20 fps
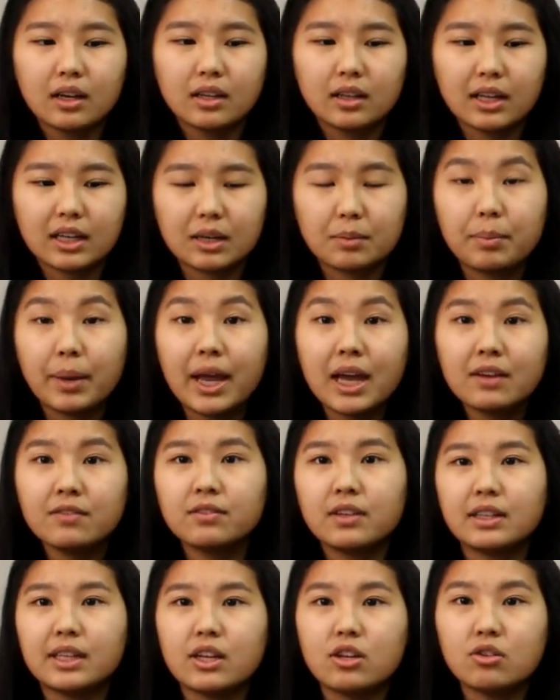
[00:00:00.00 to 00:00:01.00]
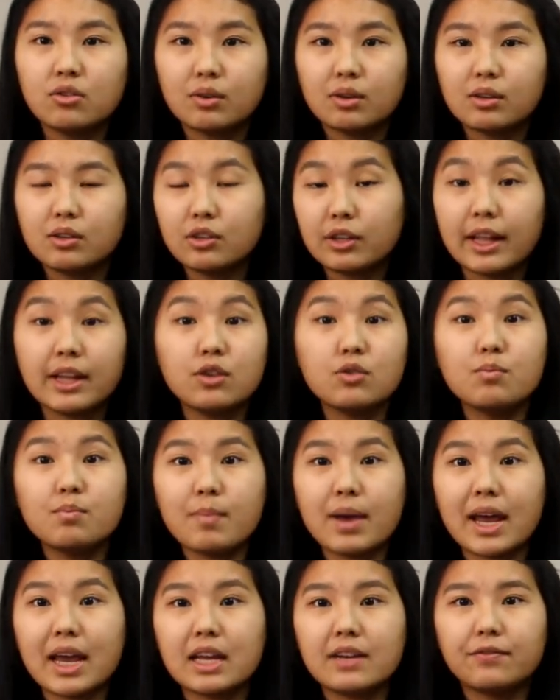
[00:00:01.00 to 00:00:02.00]
a pamphlet that you
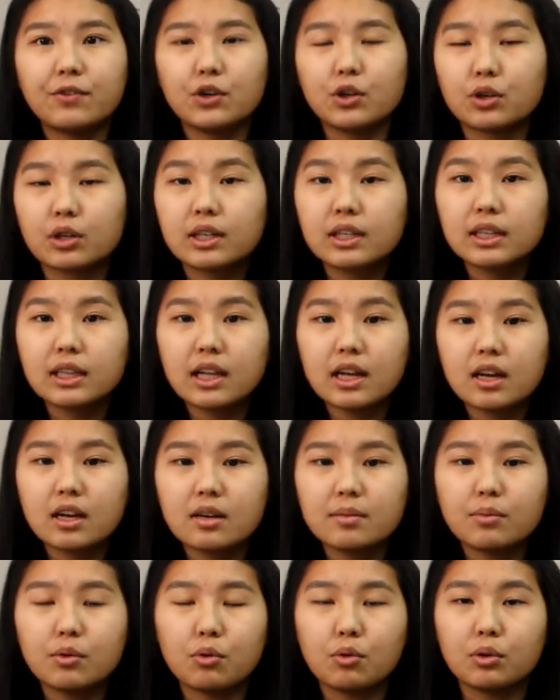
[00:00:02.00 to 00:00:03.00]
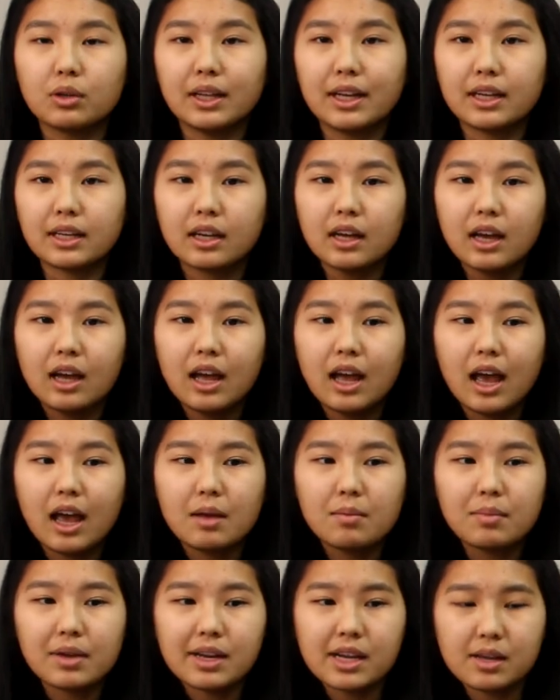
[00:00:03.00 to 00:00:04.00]
made for your club, or
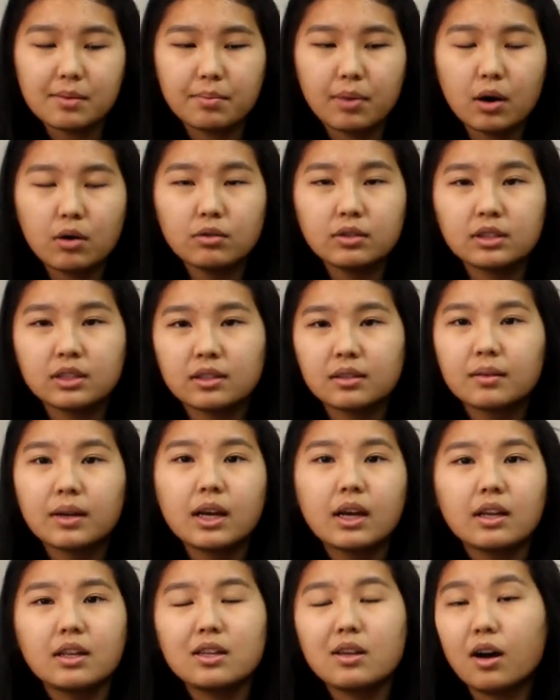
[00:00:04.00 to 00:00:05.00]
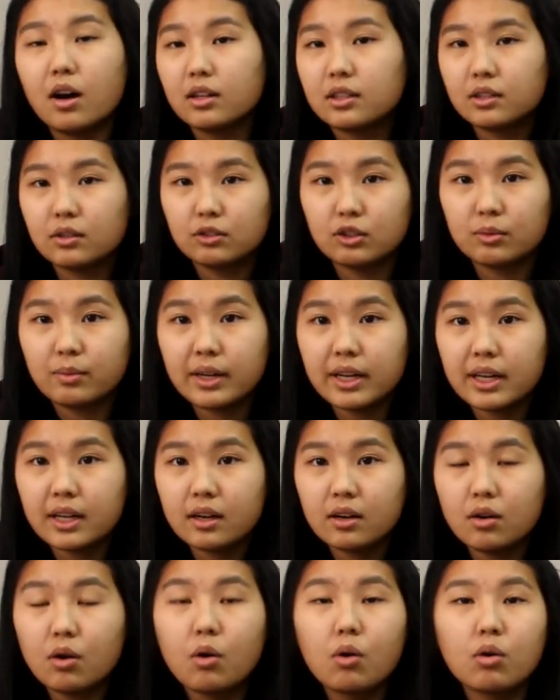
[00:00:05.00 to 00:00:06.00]
a mini post on social
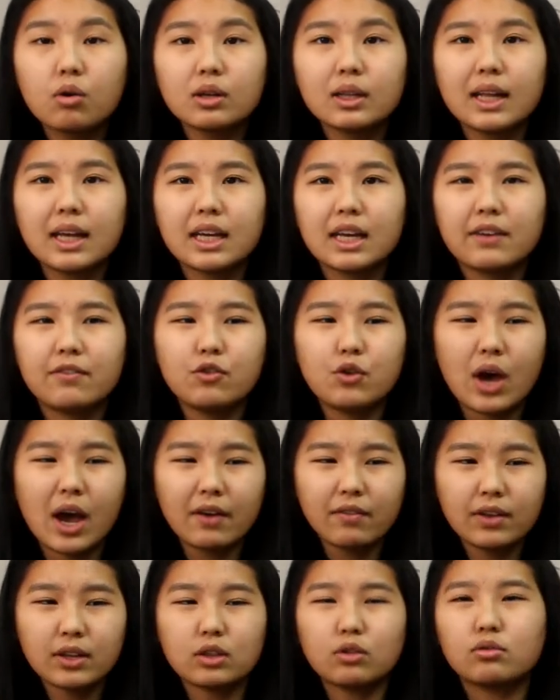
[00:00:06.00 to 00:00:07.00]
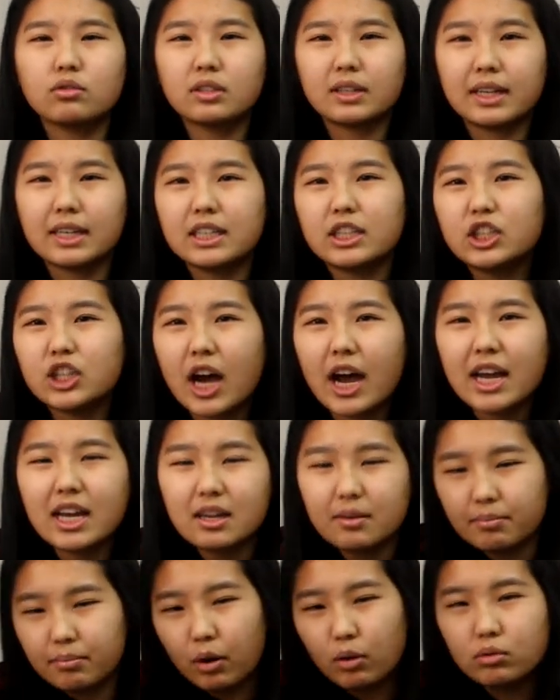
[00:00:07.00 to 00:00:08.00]
media, or if you have those
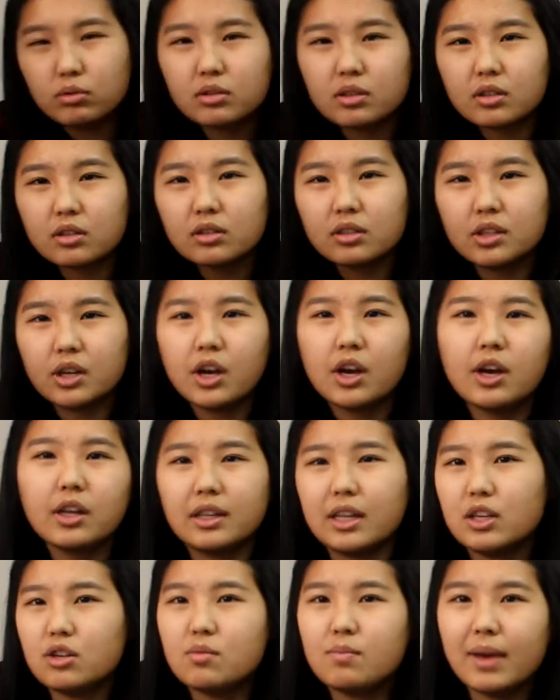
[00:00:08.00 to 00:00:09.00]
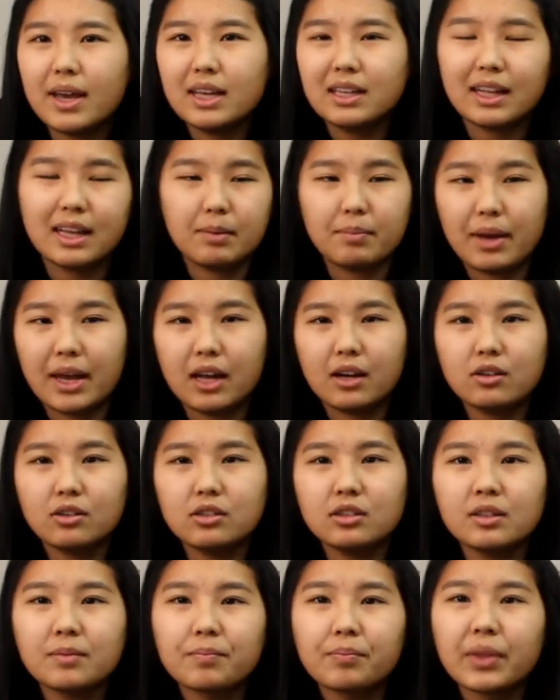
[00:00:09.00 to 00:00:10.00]
giant posters that you make, banners,